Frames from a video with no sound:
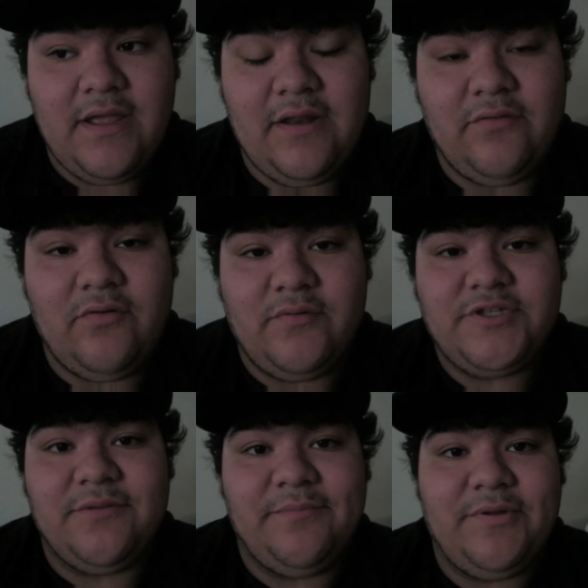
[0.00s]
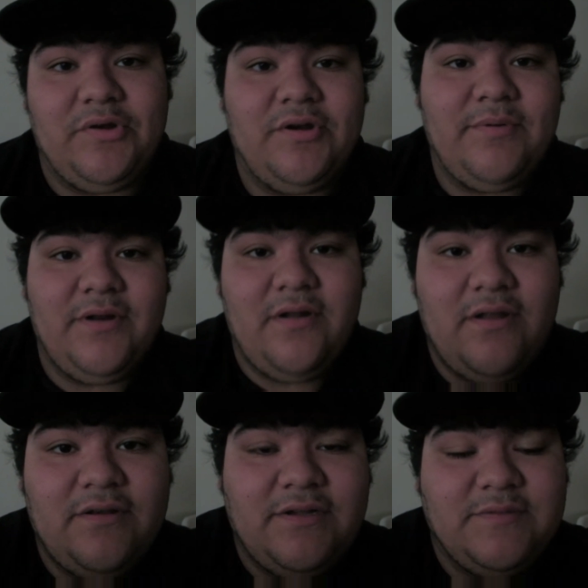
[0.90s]
I don't know which computer to put it
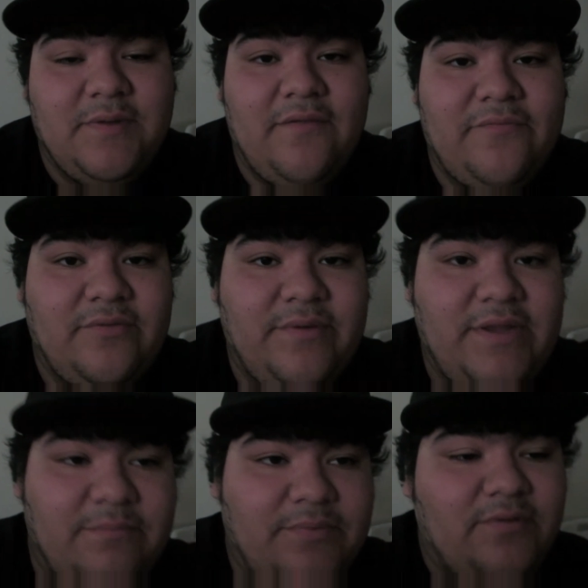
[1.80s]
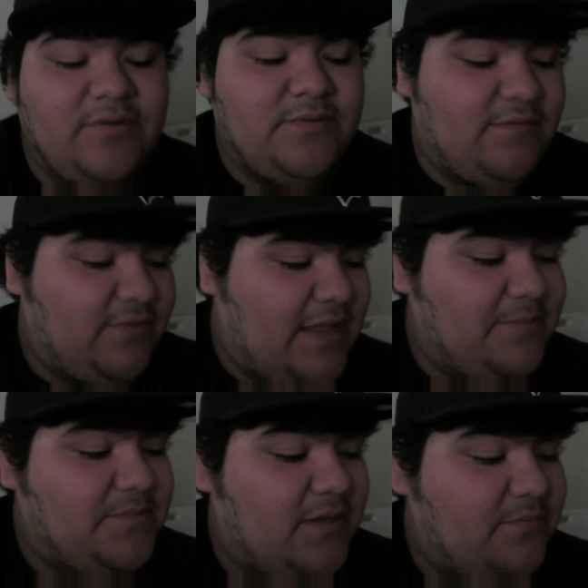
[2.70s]
on, because we have three computers. We have a
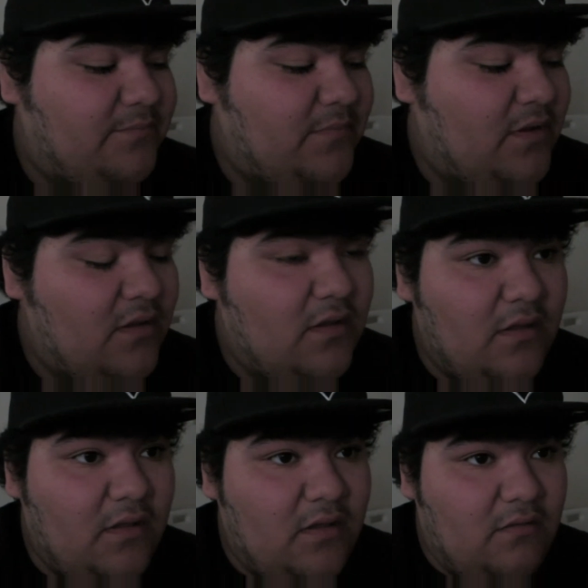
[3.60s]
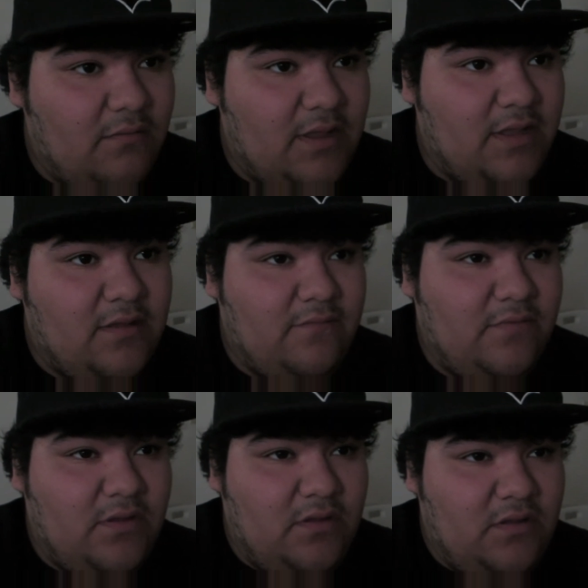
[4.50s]
laptop, we have
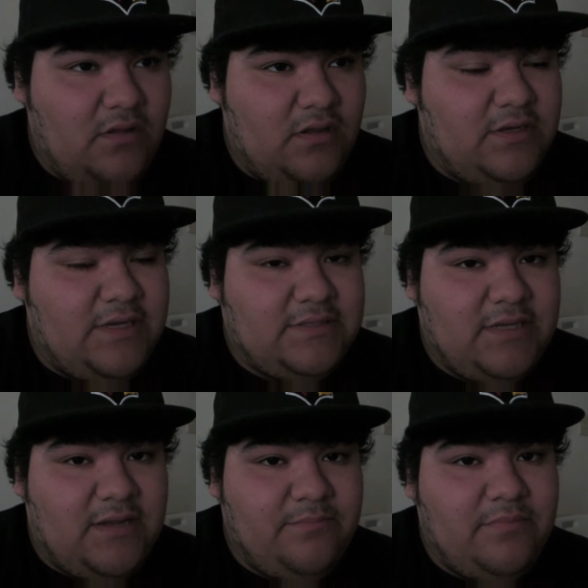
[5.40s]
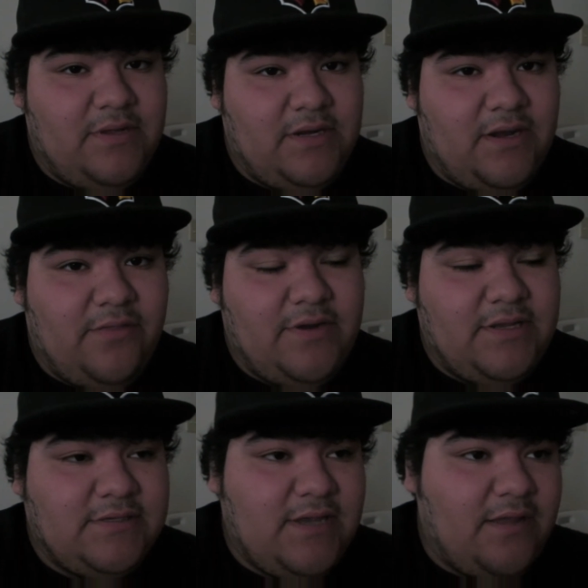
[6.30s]
a desktop, and another
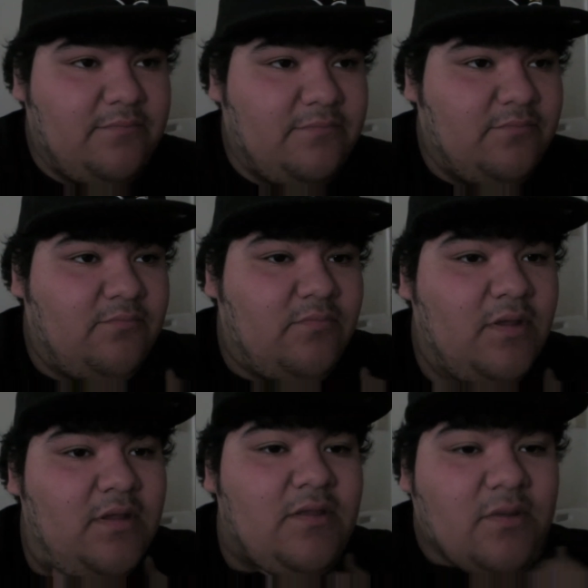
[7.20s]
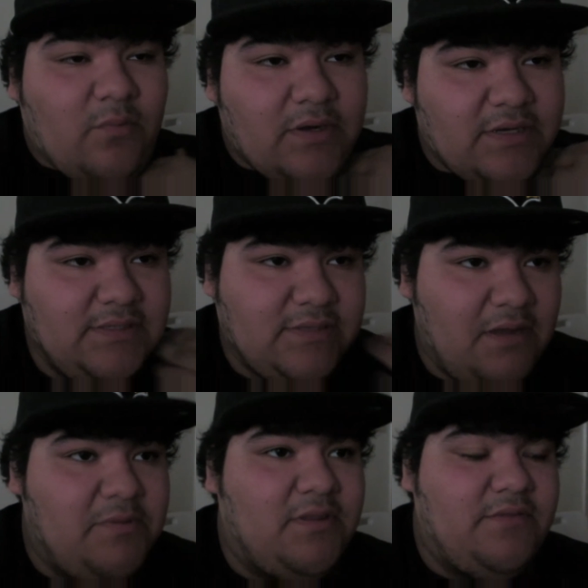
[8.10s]
desktop. The one
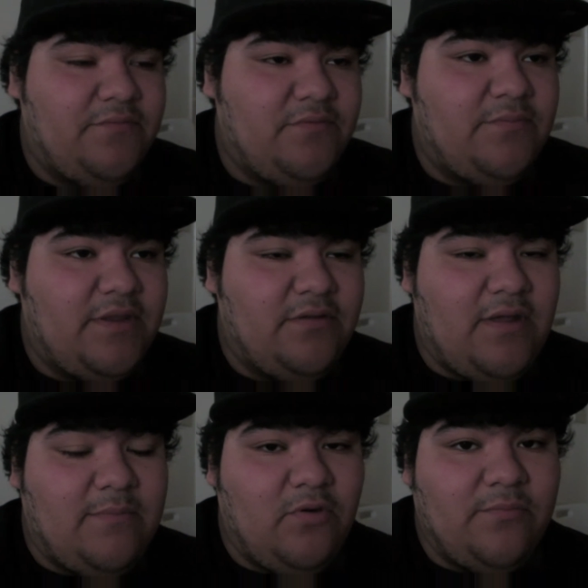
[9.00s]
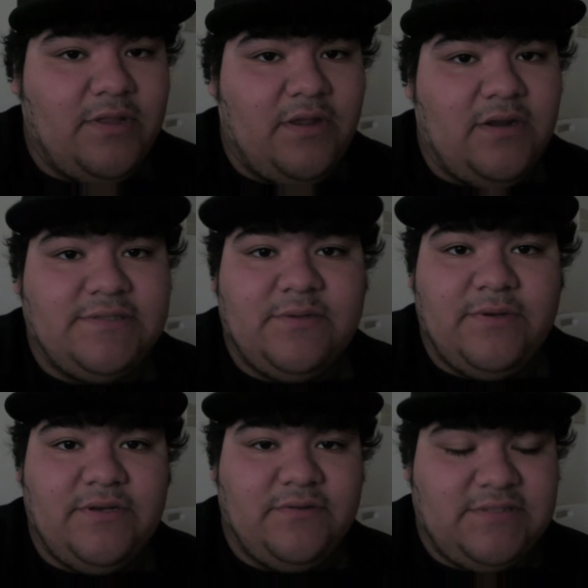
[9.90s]
desktop in the living room that I'm normally on is a
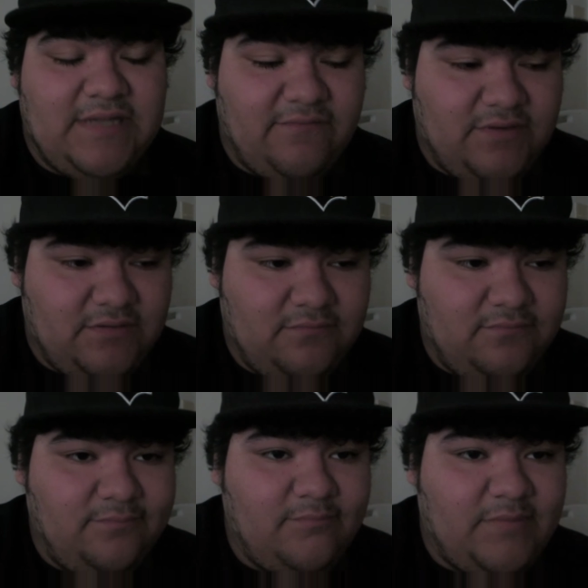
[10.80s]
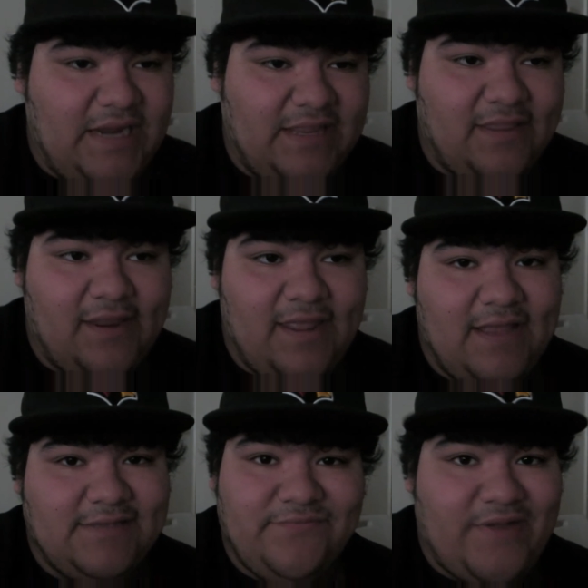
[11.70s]
Windows 7, but I think it
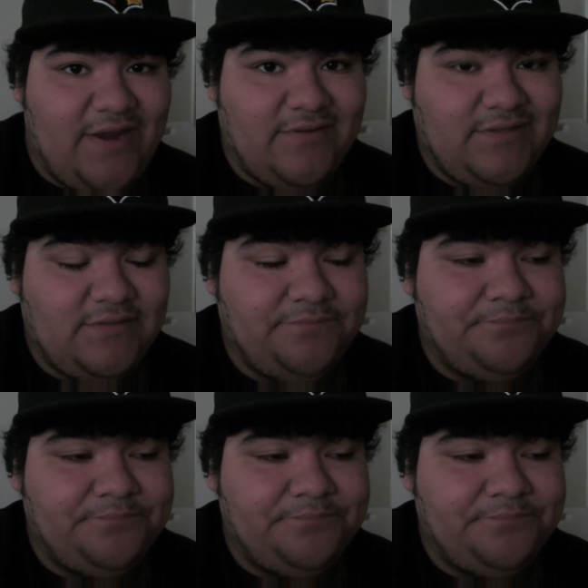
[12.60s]
has a virus.